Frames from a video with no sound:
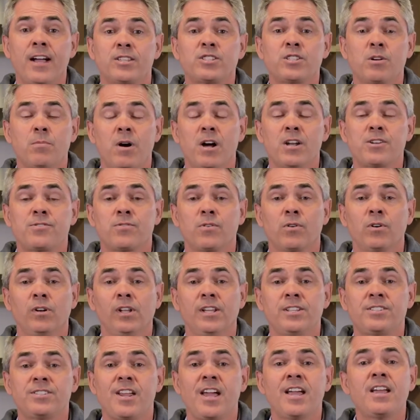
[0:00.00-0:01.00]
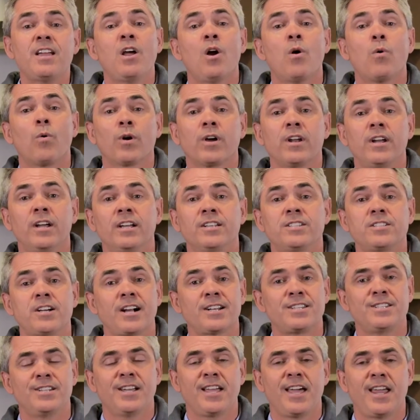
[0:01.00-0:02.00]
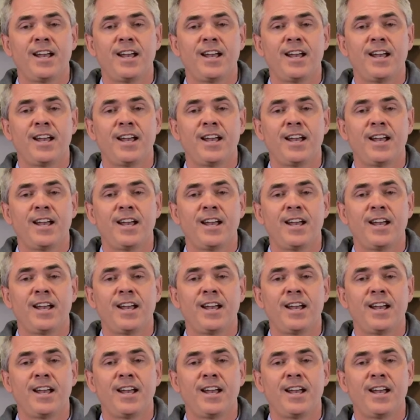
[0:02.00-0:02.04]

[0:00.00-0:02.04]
Thanks so much for listening. We're gonna talk to you